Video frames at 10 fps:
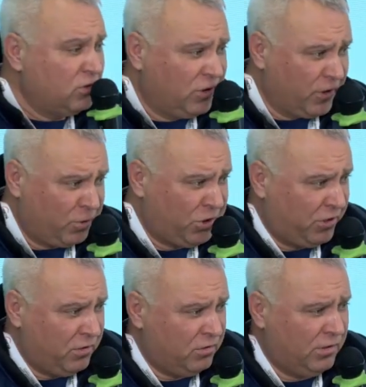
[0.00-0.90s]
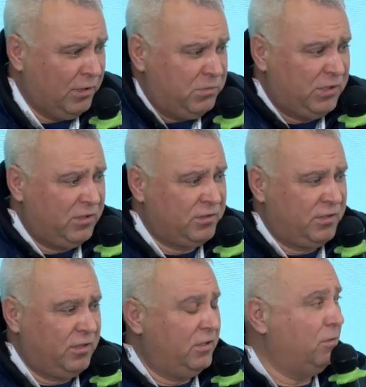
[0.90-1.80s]
I'm against this.
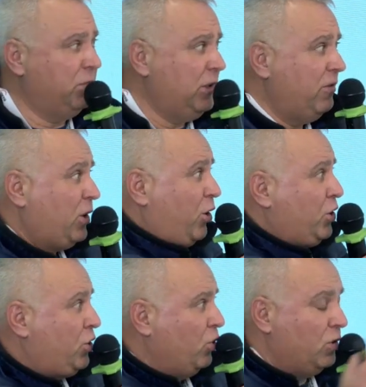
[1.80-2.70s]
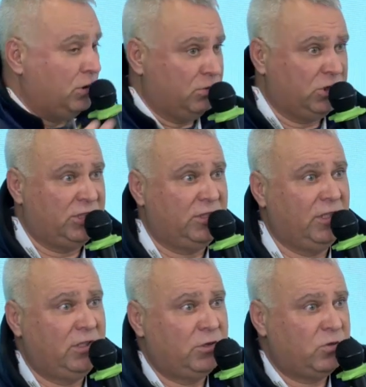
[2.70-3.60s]
Okay, so we don't use that.